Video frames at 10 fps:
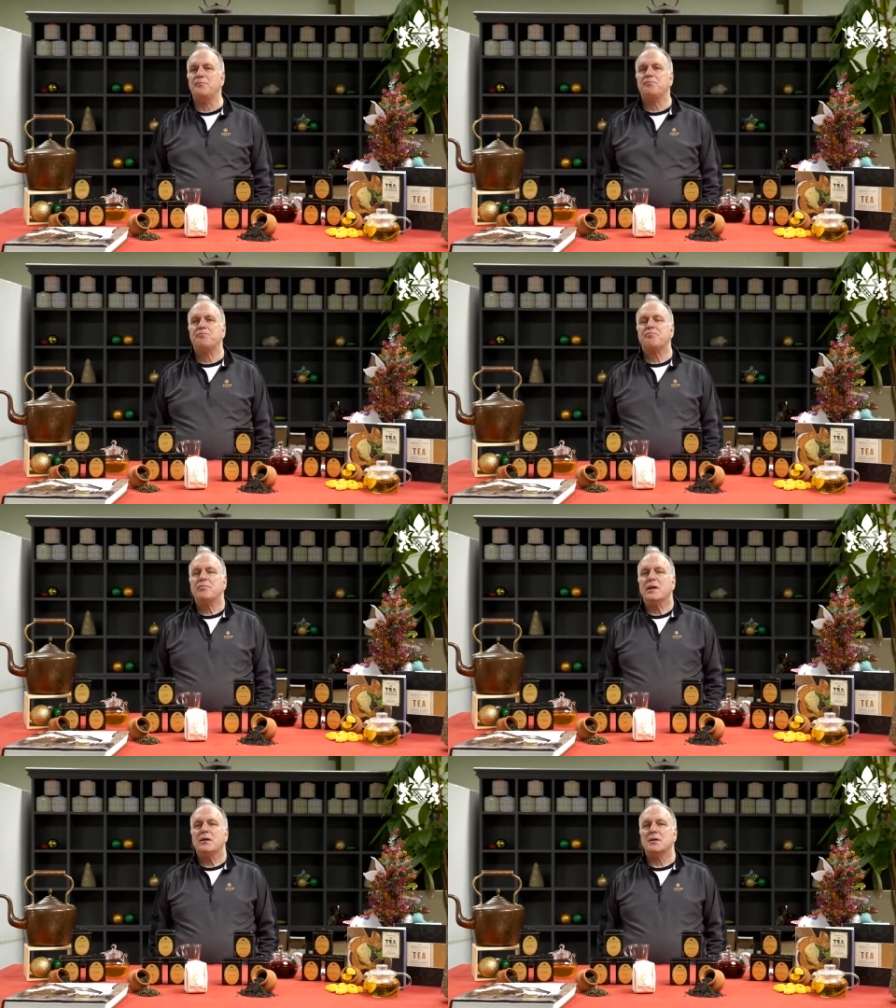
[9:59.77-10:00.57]

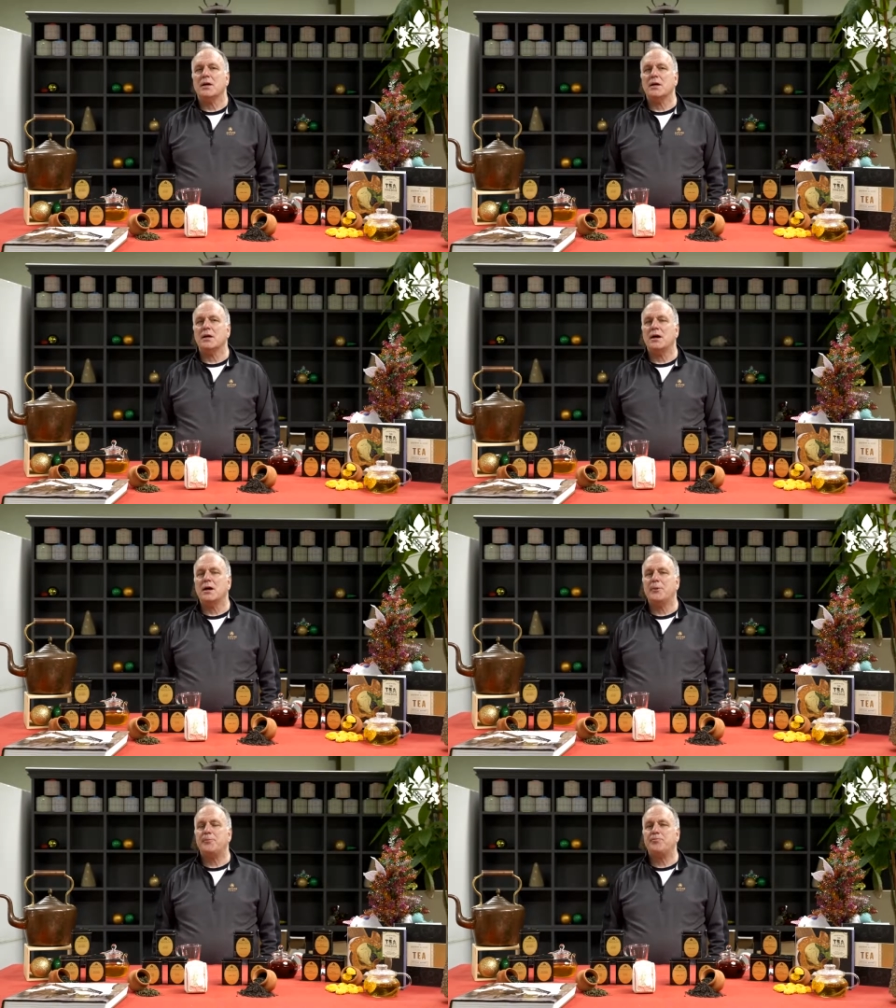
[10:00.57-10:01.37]
they
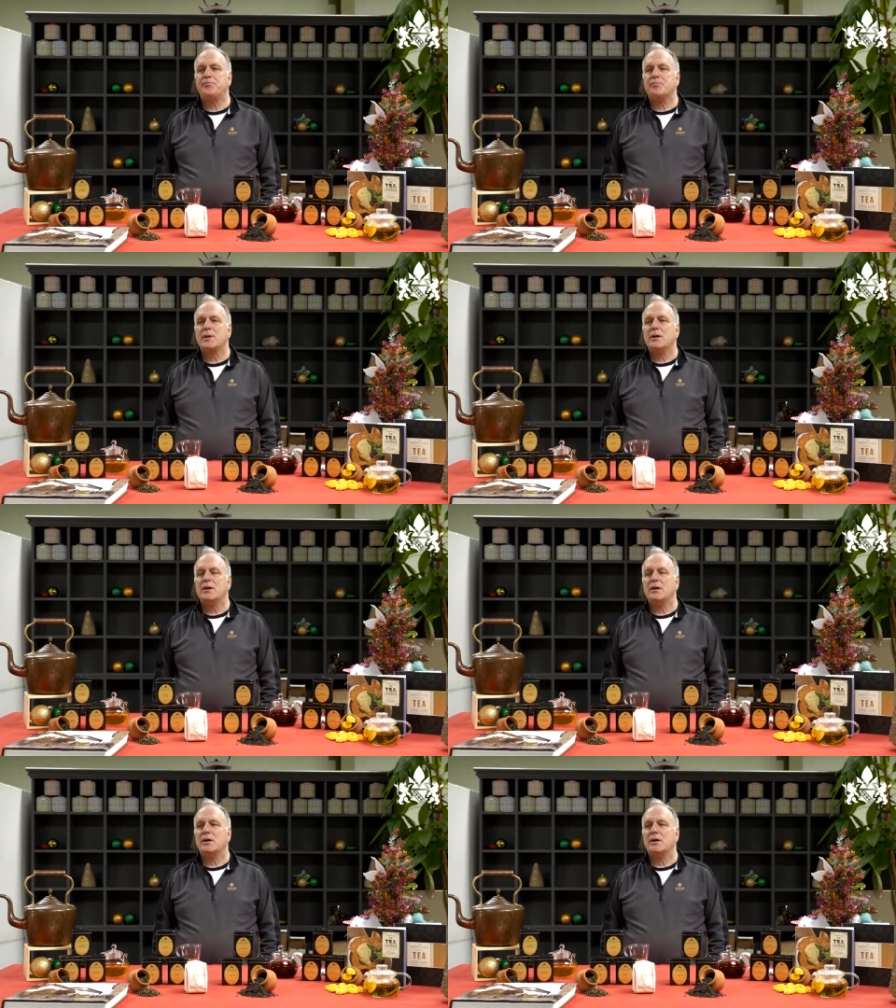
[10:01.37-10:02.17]

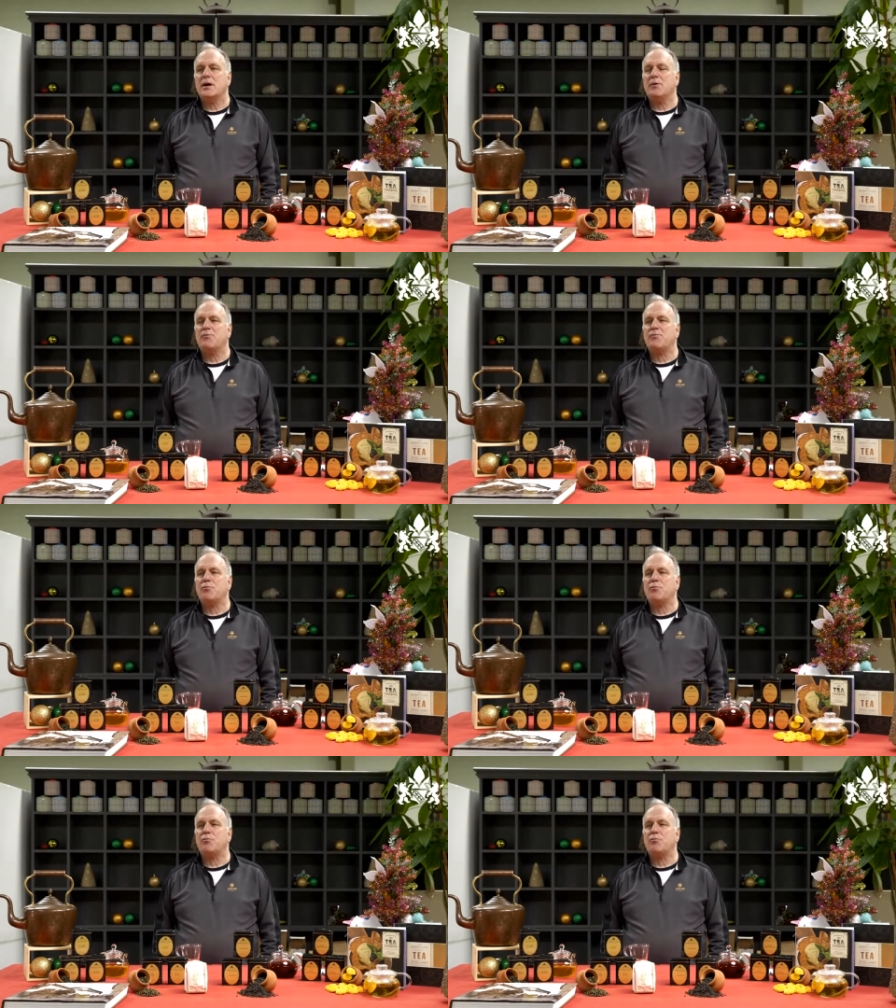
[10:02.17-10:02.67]
would freeze